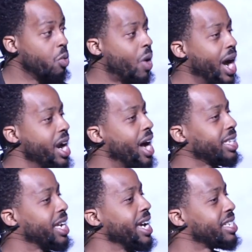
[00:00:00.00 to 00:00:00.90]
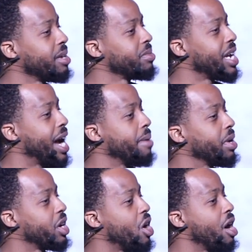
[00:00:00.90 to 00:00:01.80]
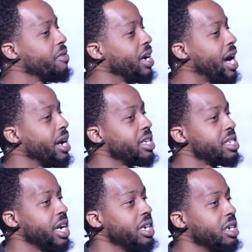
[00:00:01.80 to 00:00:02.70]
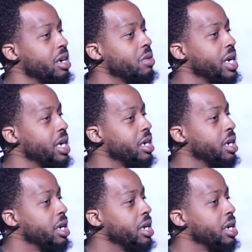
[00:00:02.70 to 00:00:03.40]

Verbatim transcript: why not take some time and carve it out and say, you know what?